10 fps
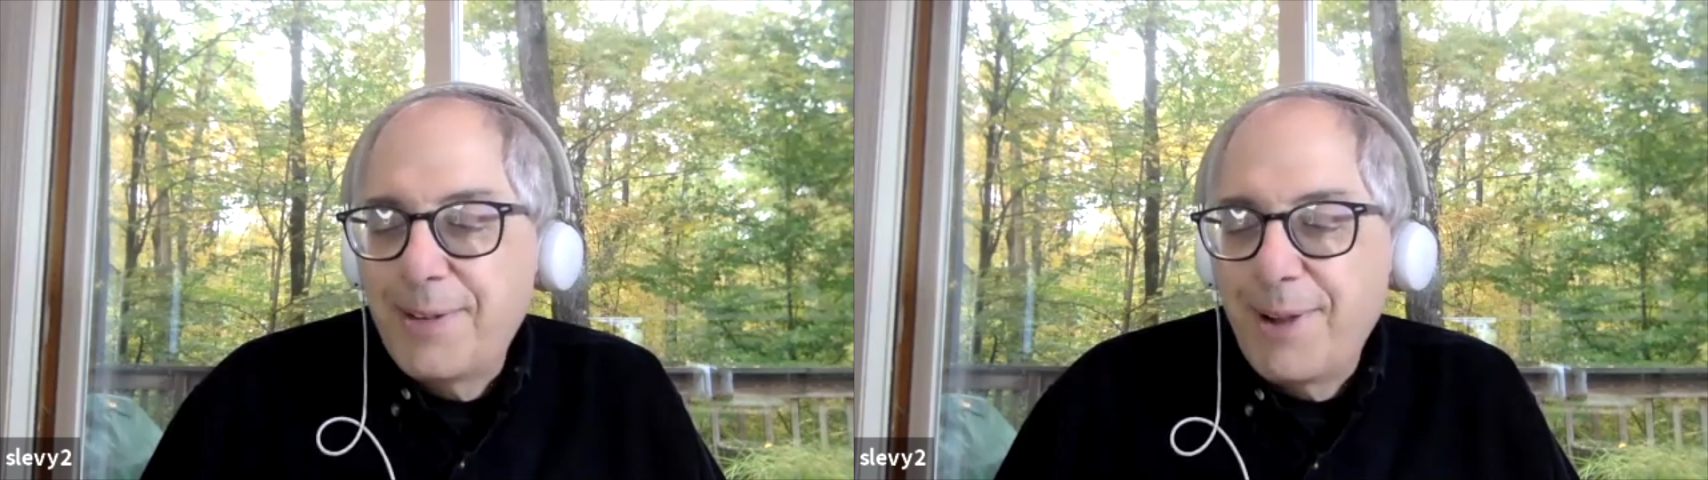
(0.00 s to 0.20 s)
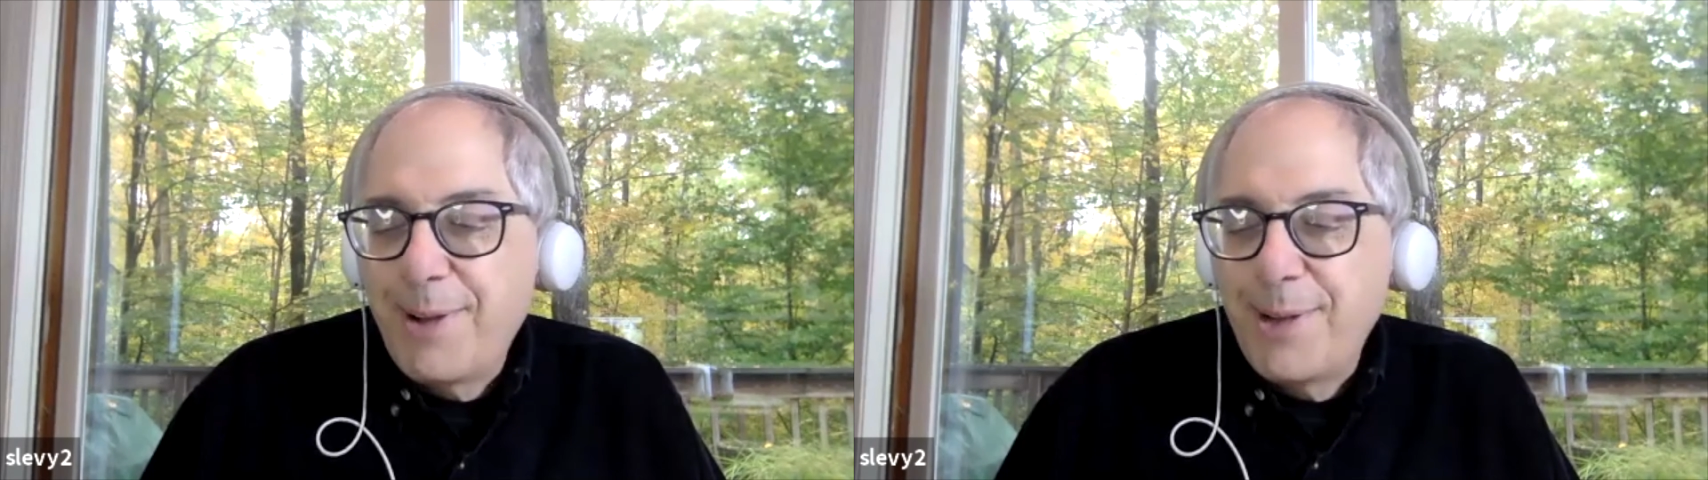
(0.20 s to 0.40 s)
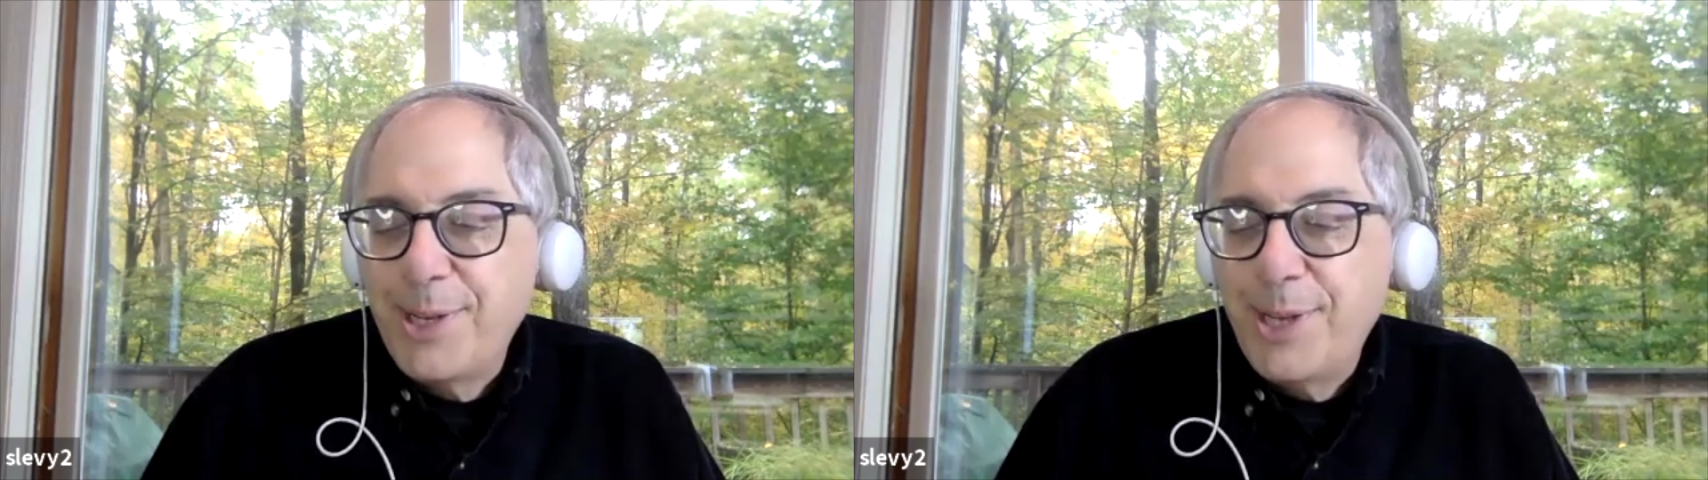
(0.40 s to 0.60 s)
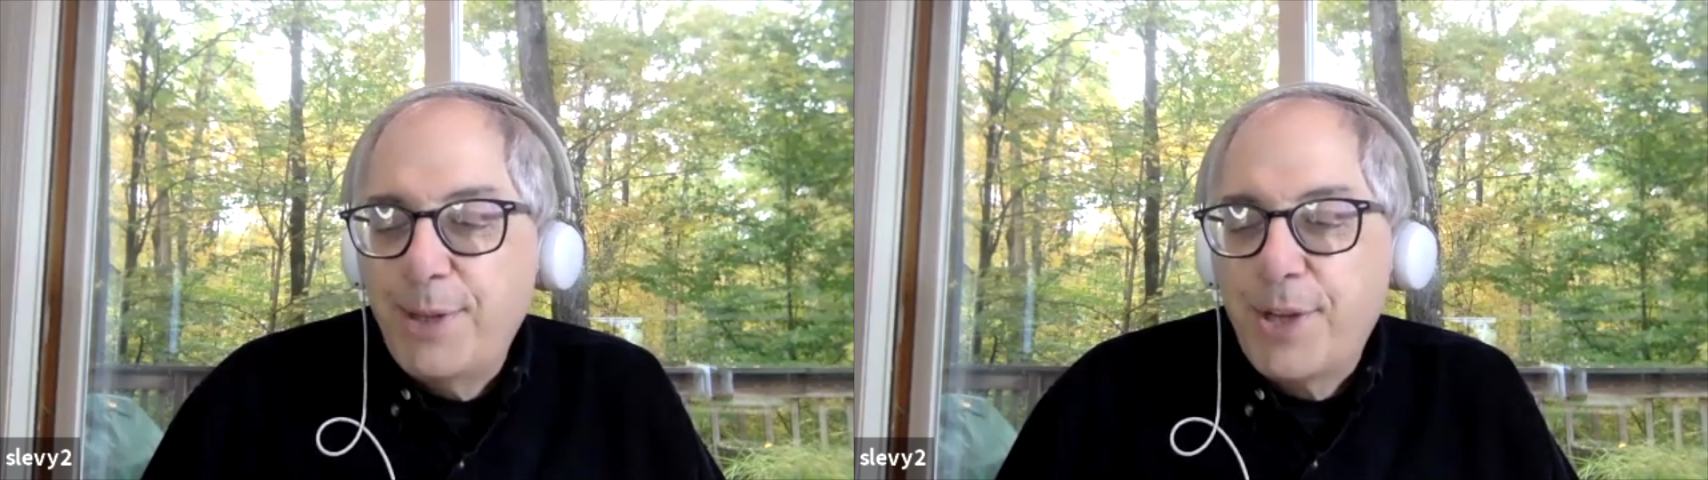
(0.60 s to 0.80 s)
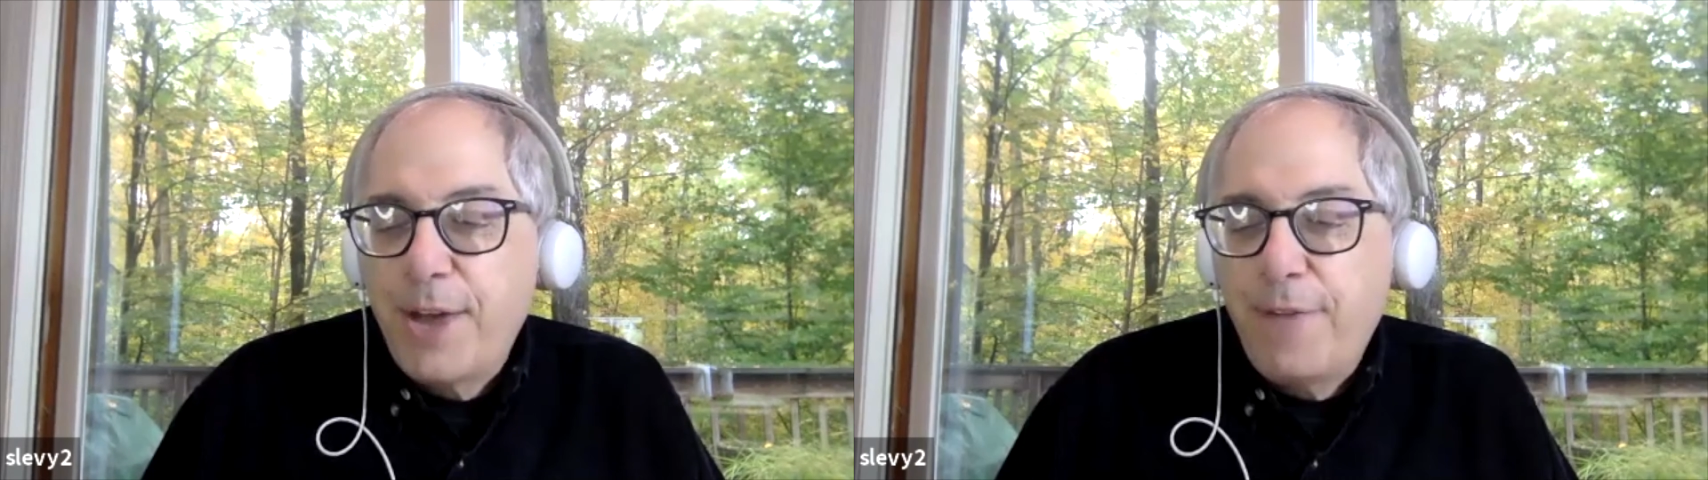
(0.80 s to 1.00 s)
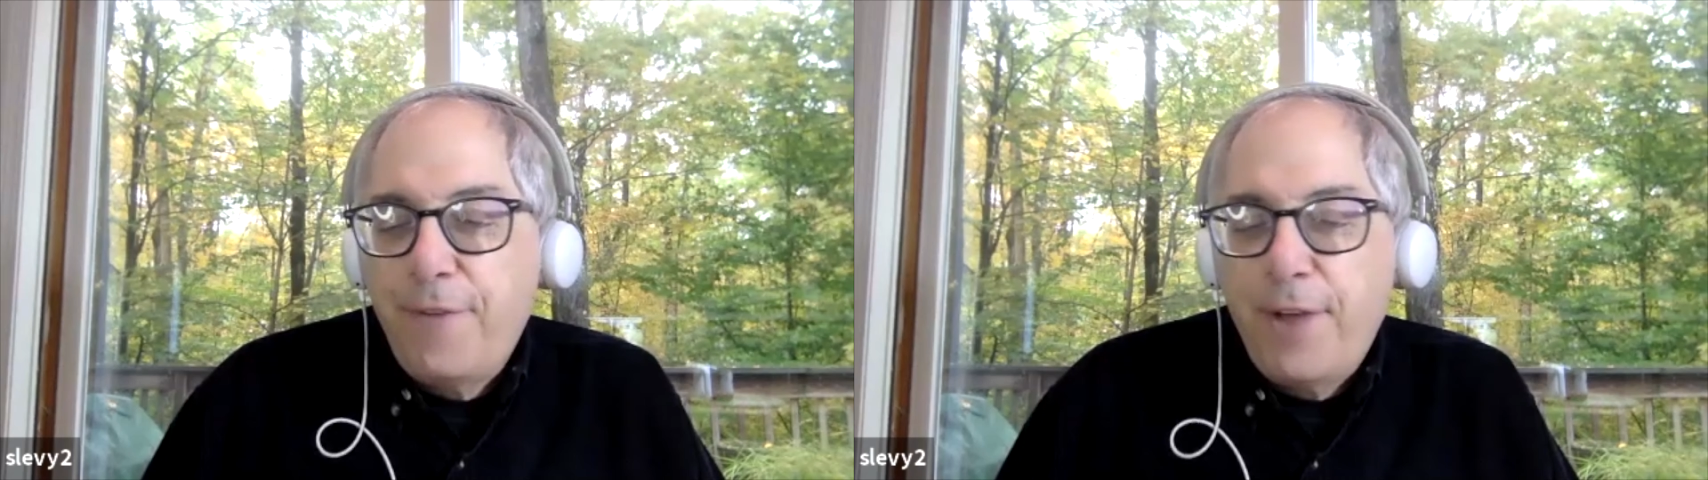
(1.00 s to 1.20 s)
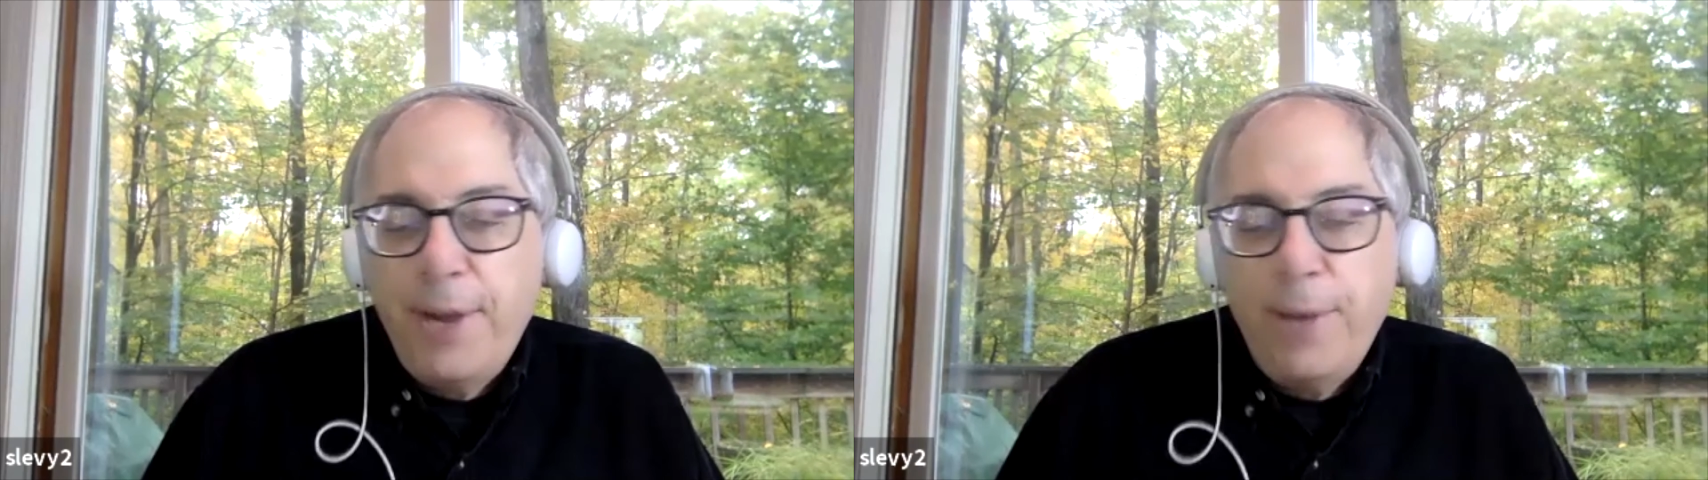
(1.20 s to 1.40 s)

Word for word: great question. You know, it's kind of funny.